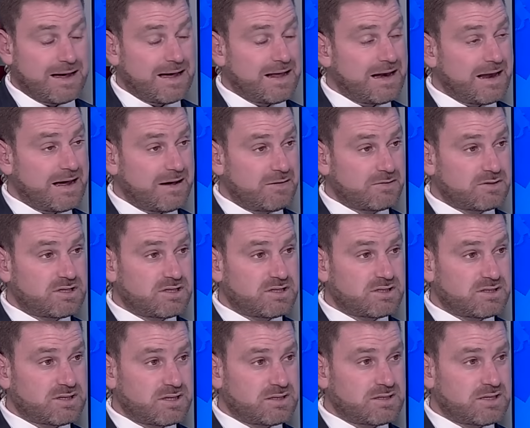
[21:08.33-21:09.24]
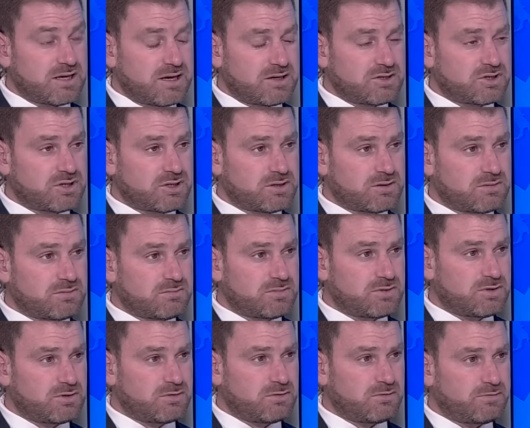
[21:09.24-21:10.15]
announced his intention
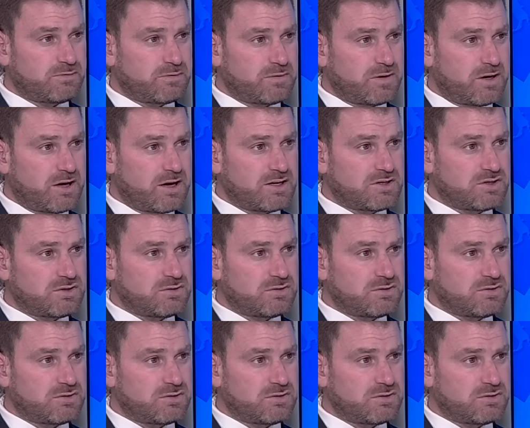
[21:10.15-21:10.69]
to fly